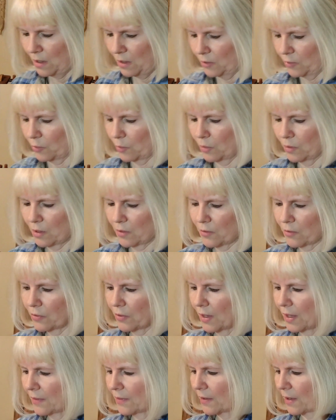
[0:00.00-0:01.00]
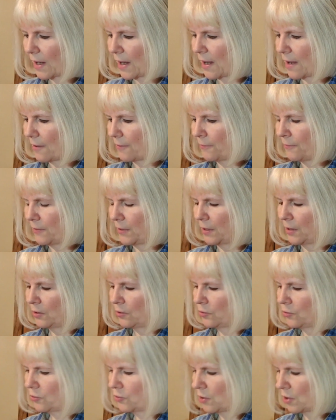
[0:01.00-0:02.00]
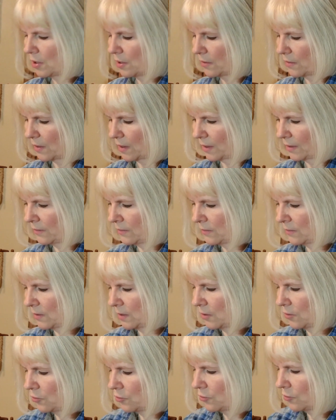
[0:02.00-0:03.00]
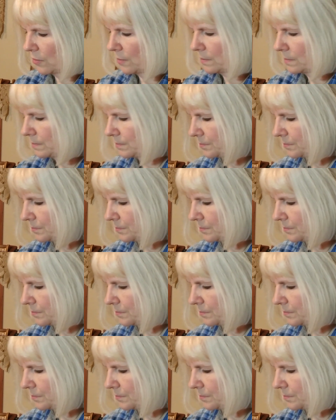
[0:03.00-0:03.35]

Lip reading: So another thing that I have finished, that I stitched,